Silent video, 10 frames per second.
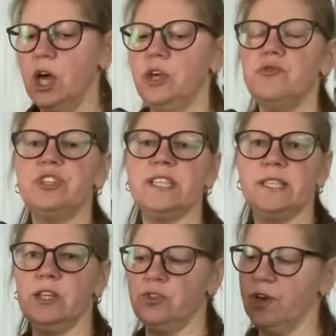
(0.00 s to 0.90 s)
You just
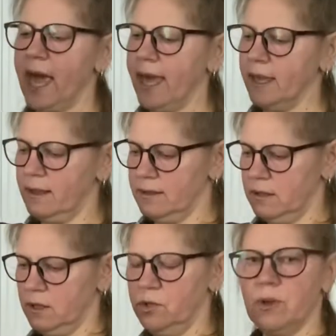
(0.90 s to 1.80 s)
need to hang it.
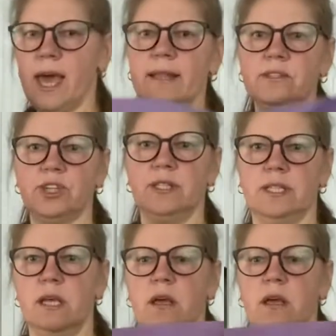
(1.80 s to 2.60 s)
You can't just